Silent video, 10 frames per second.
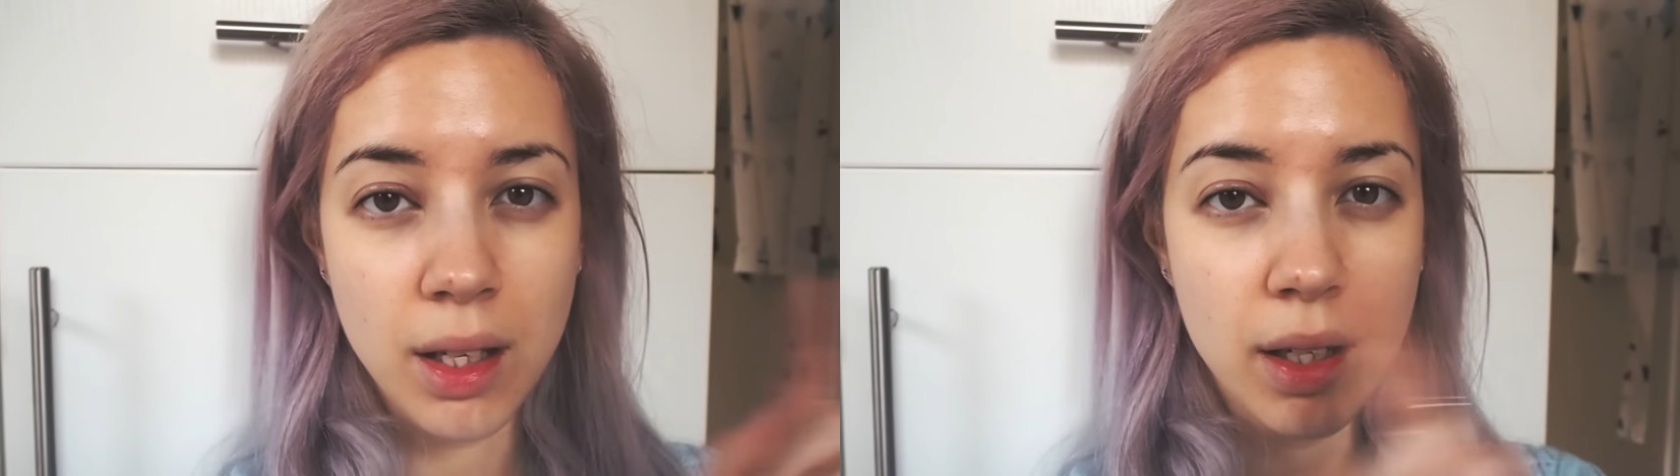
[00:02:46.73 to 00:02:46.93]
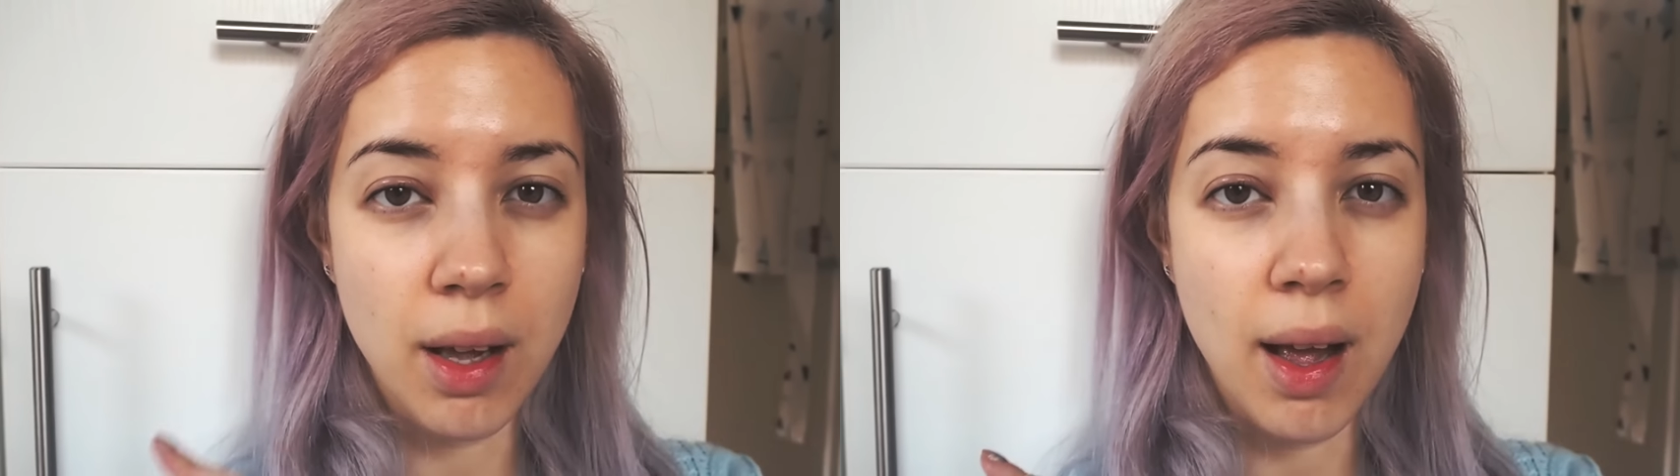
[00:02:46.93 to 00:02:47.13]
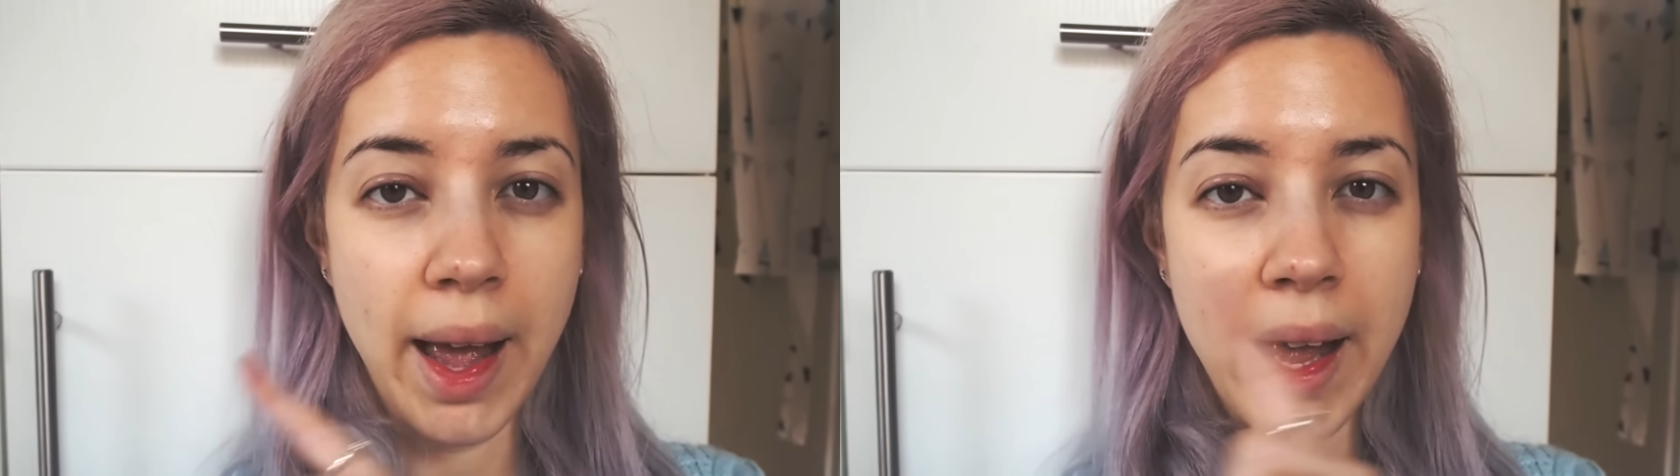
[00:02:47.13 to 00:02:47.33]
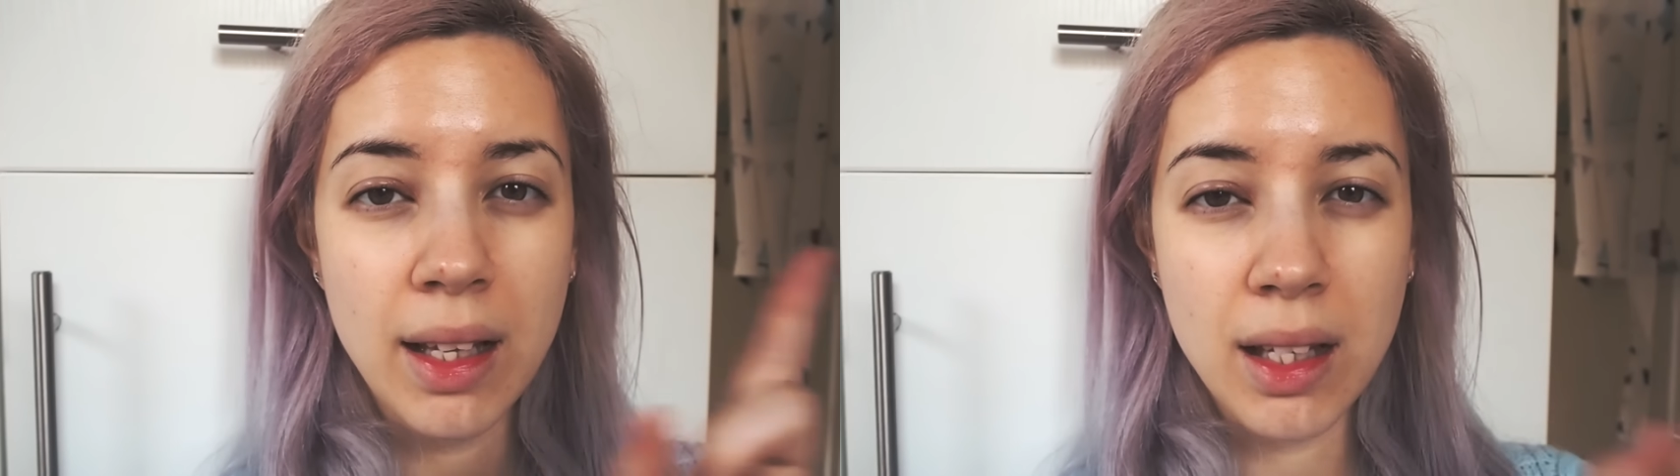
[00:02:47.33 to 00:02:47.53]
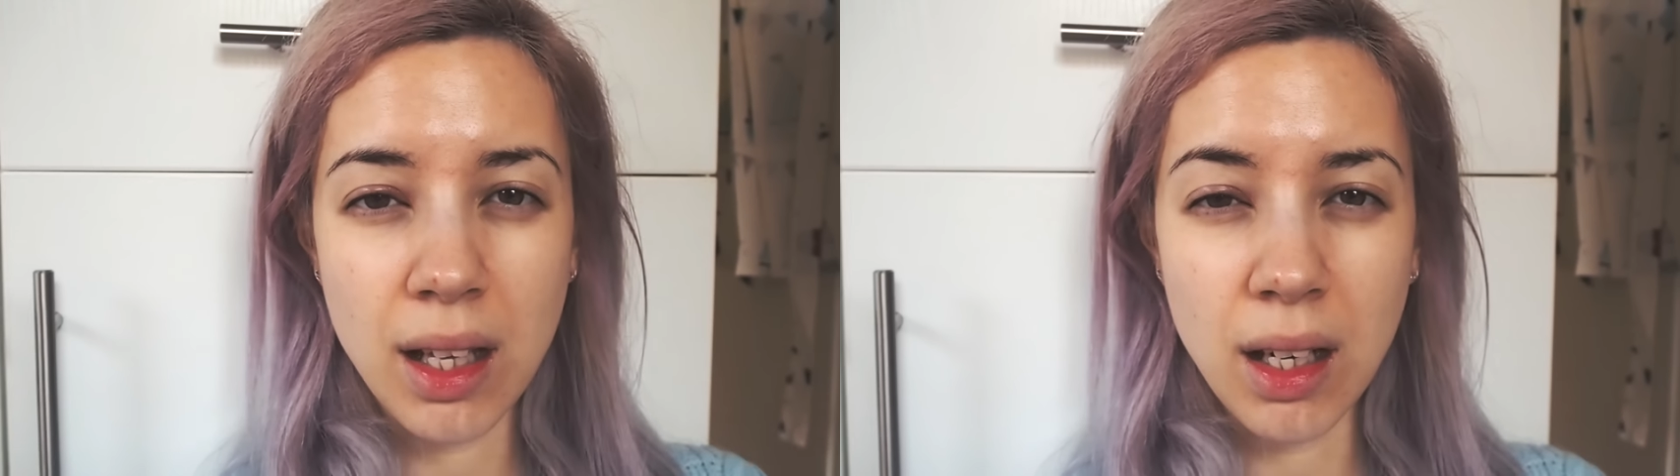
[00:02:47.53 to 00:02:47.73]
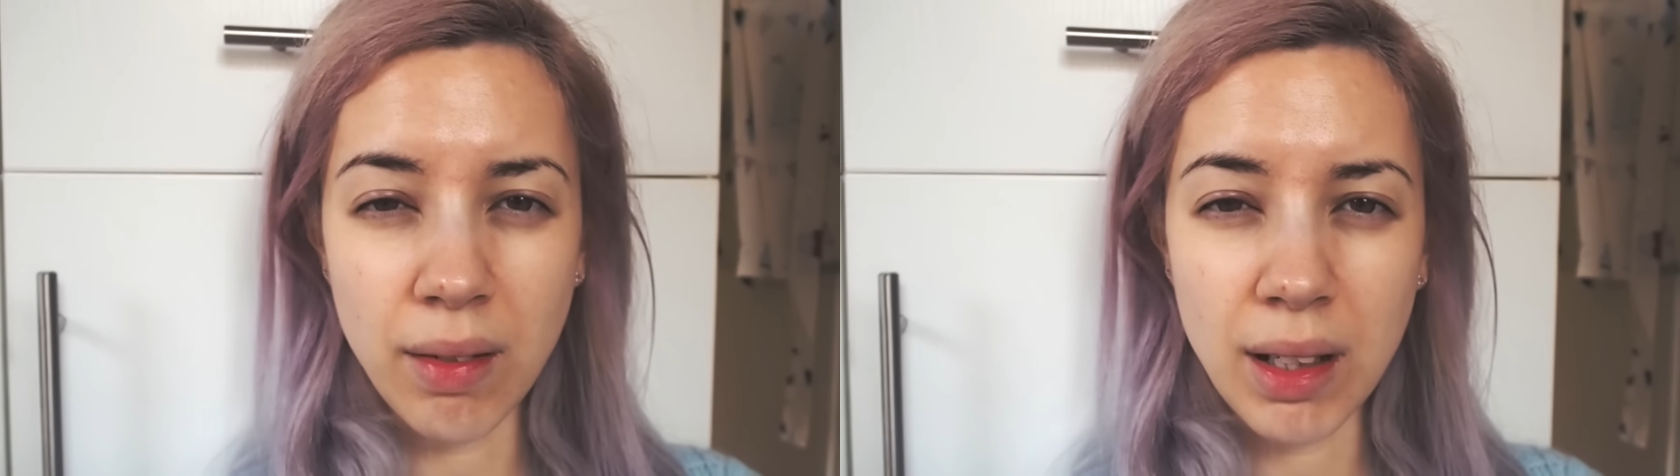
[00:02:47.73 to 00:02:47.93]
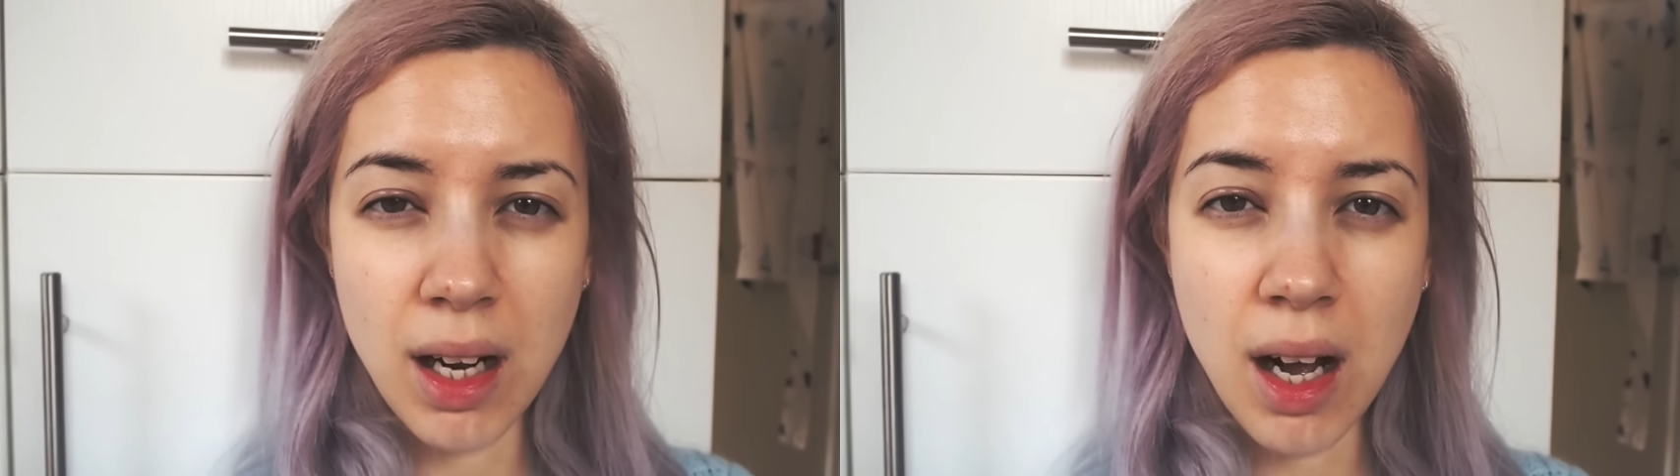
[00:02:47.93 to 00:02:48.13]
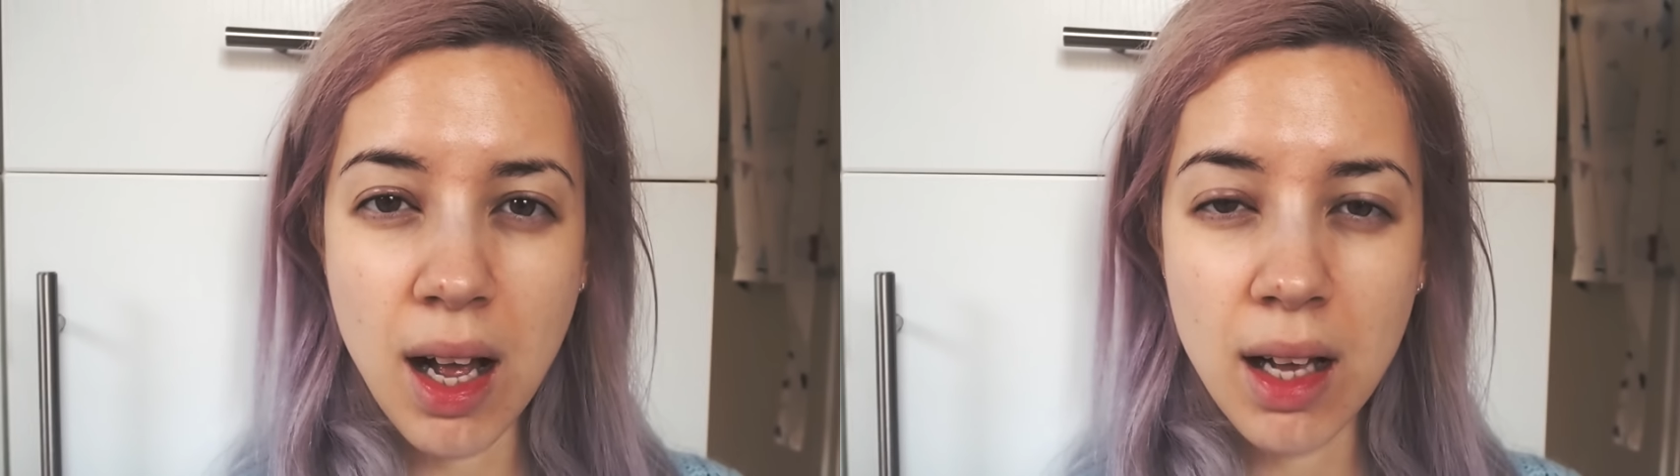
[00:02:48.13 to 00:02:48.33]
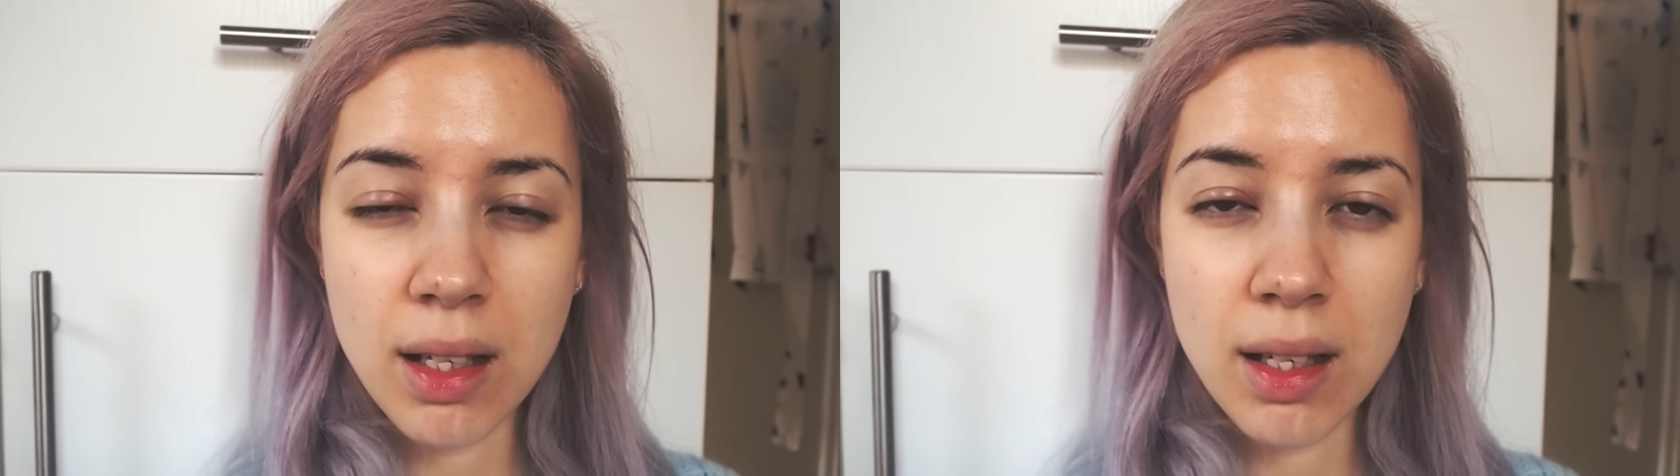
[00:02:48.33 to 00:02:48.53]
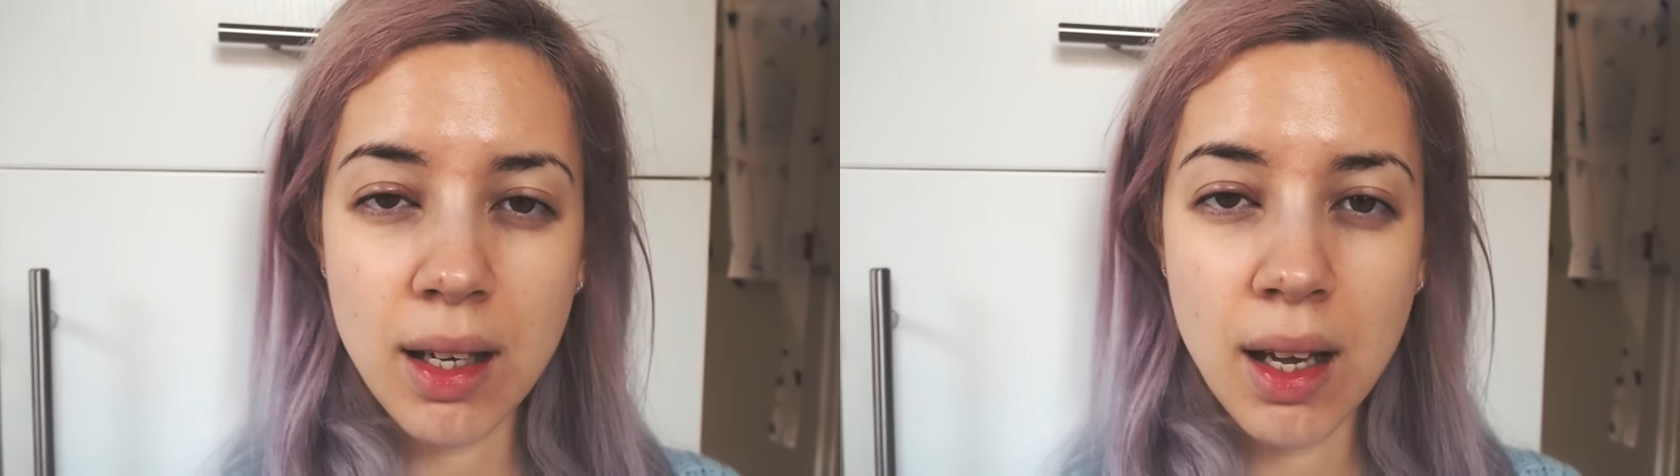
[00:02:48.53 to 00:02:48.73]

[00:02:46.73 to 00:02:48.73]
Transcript: sides, then it really hurts.